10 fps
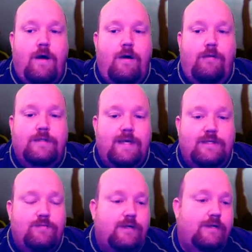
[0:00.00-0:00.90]
All the
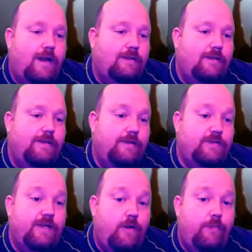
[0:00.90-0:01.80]
tests were conducted
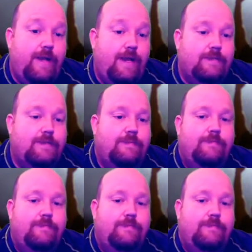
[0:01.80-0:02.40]
using OBS.